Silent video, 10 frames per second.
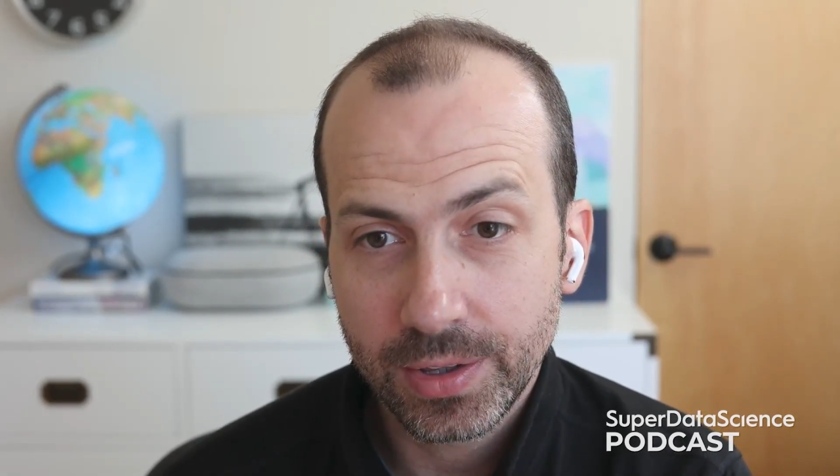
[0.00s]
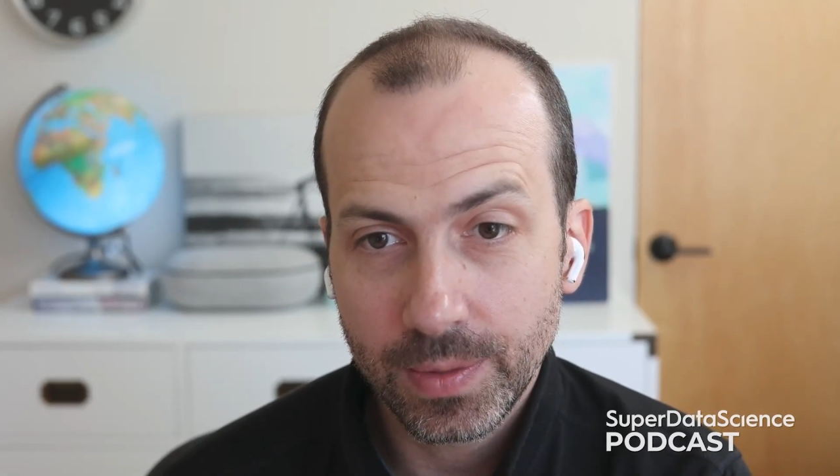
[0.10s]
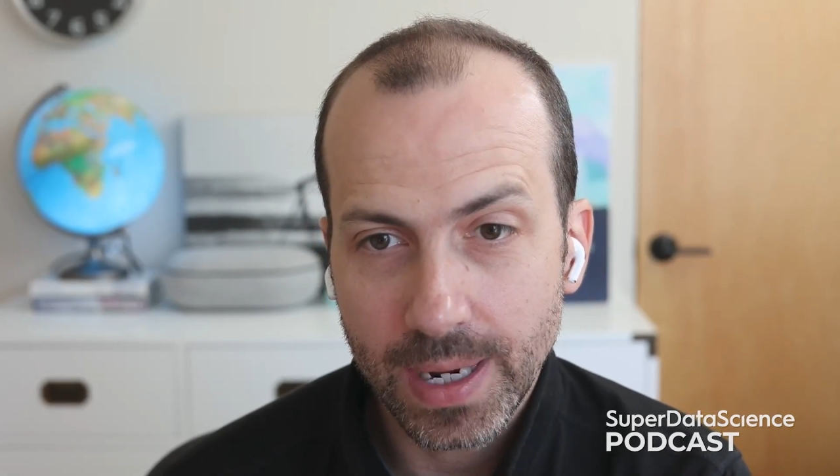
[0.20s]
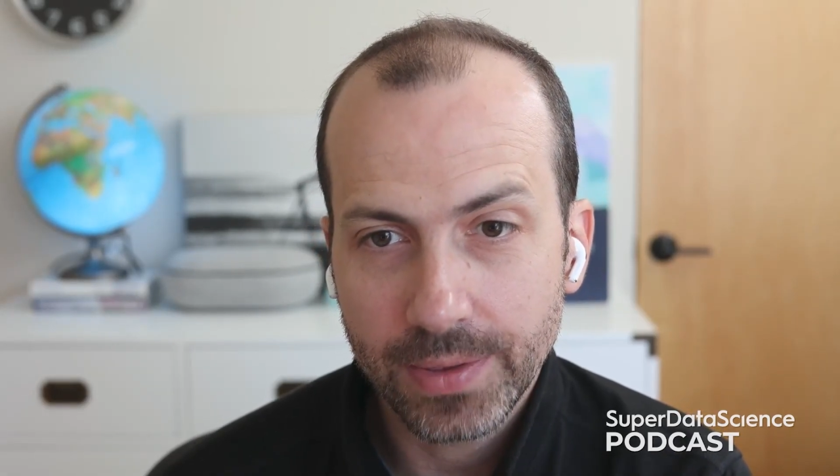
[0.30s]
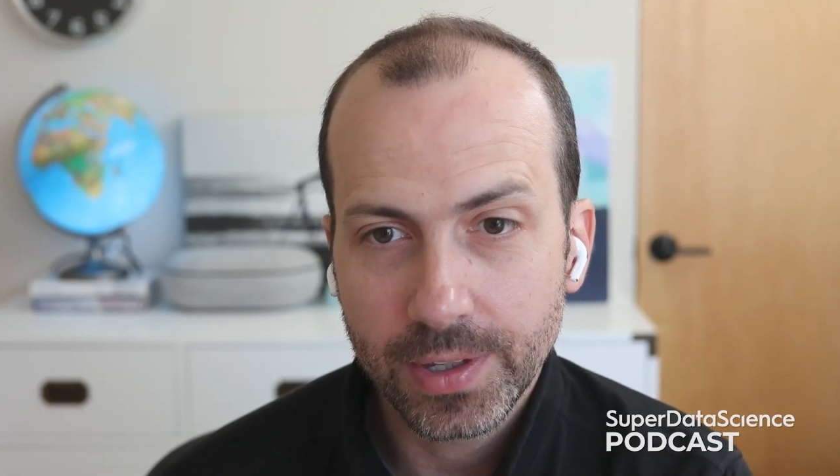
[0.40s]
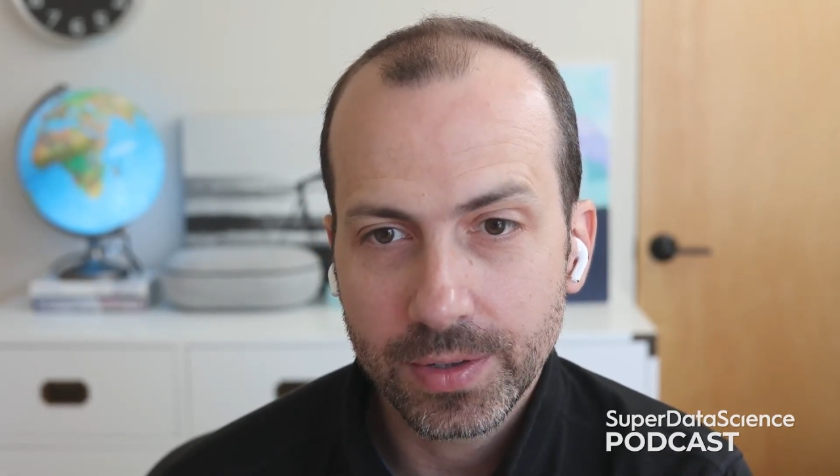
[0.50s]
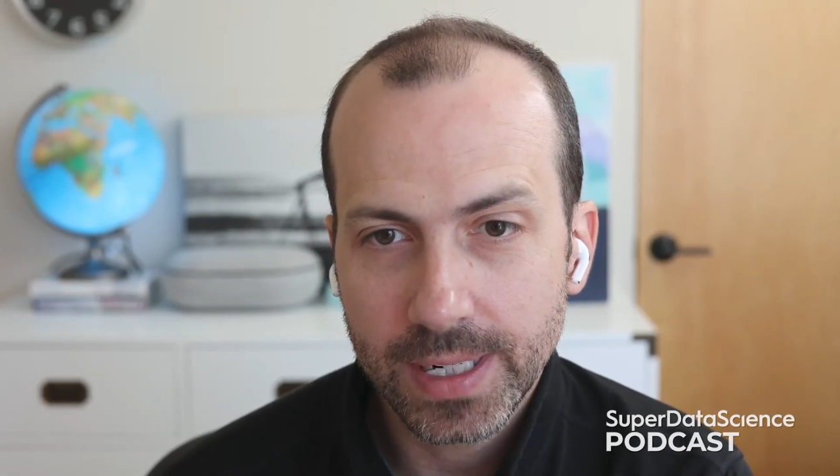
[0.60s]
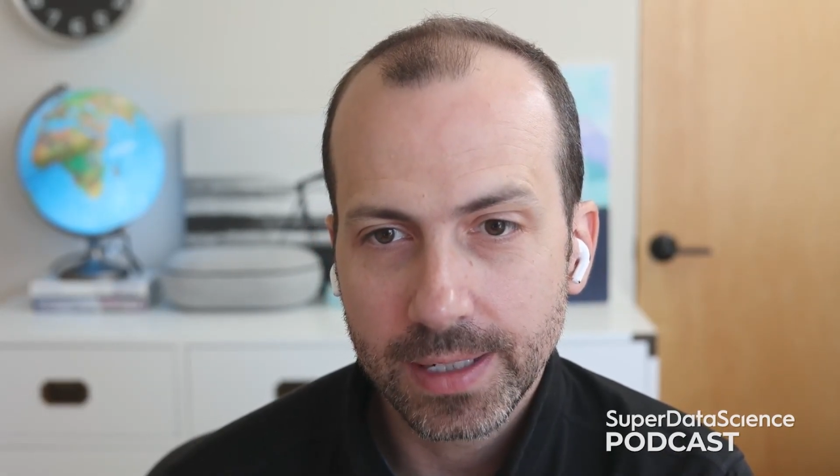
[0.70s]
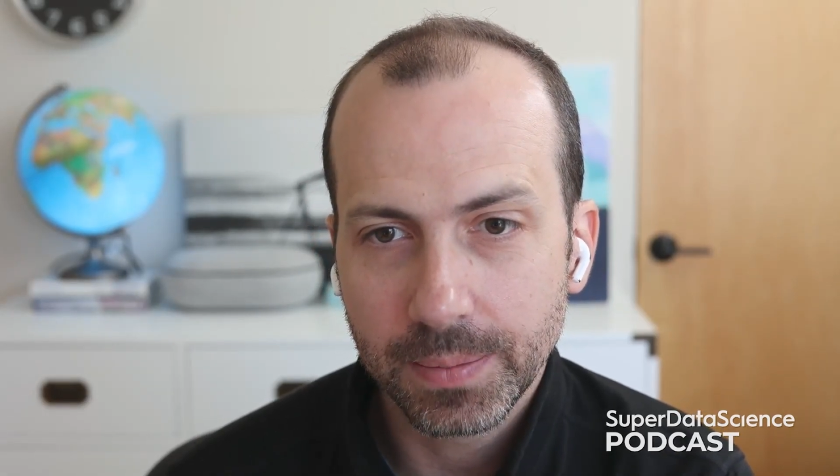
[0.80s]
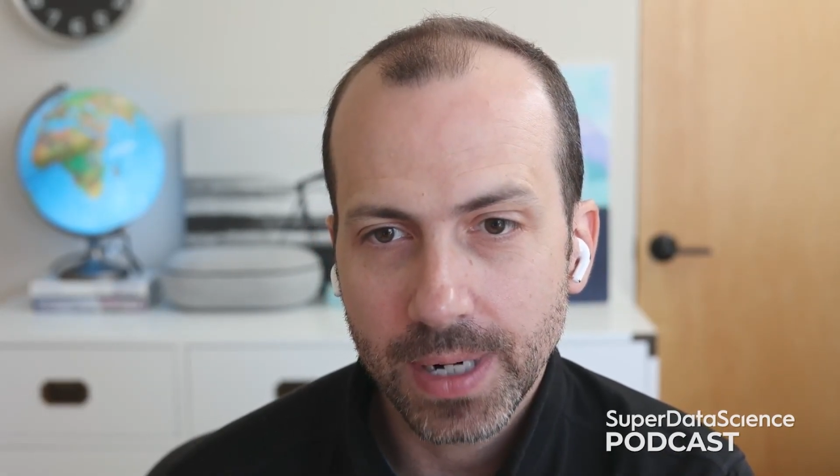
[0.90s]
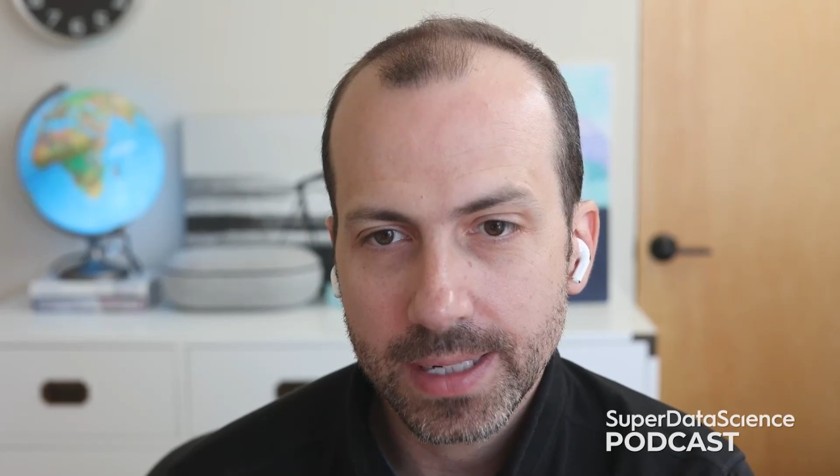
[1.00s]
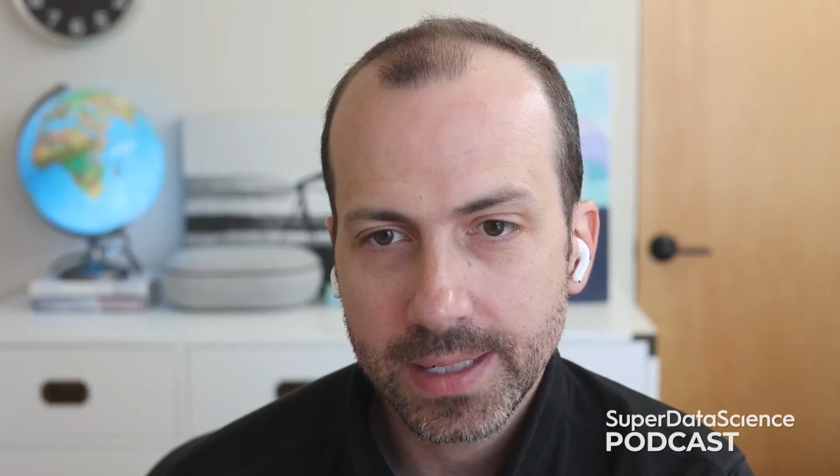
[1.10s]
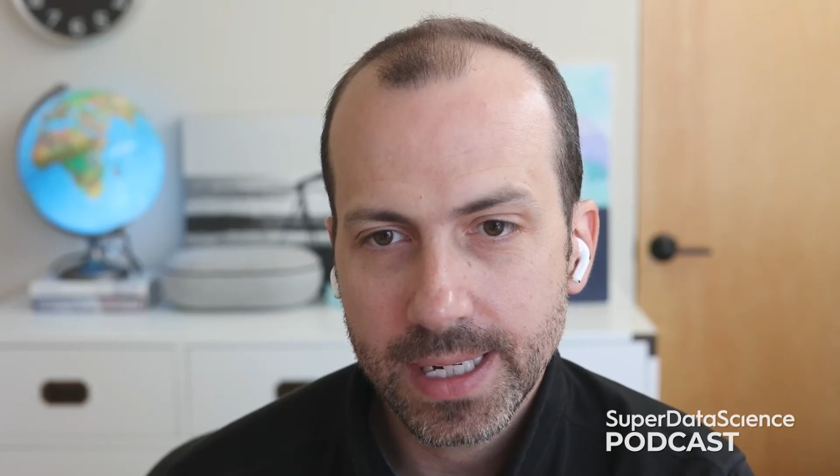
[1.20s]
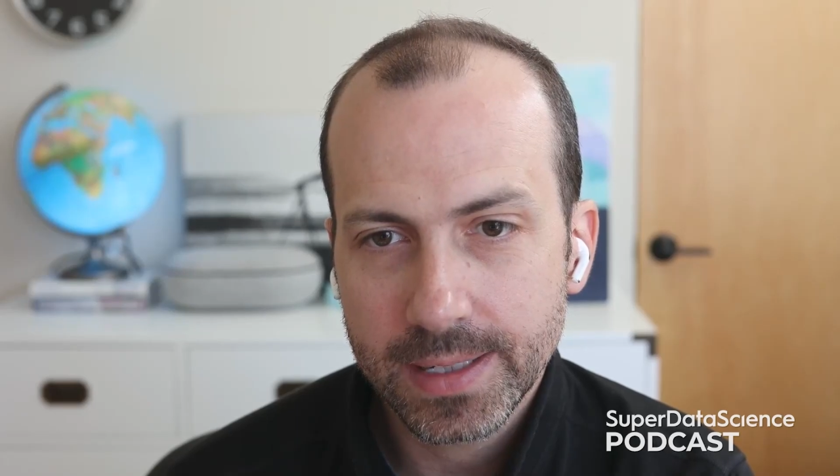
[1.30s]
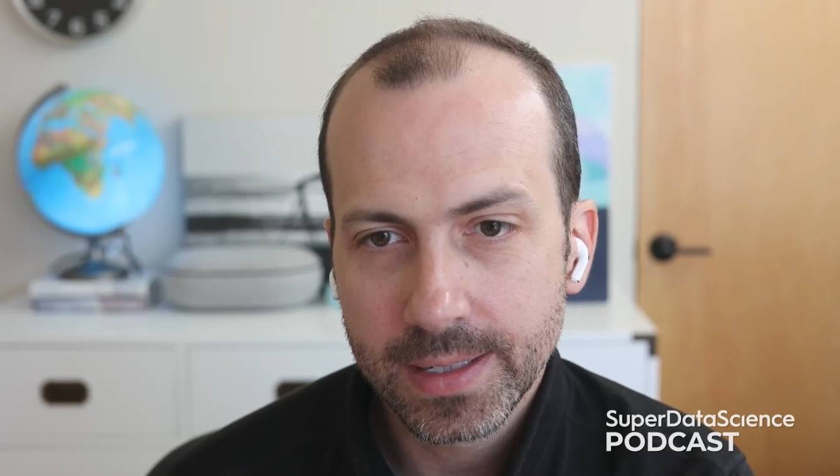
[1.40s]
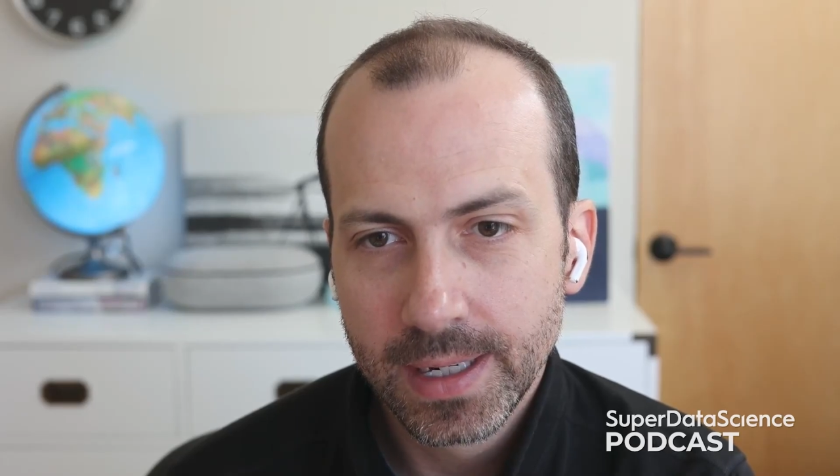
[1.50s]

throughout the training process.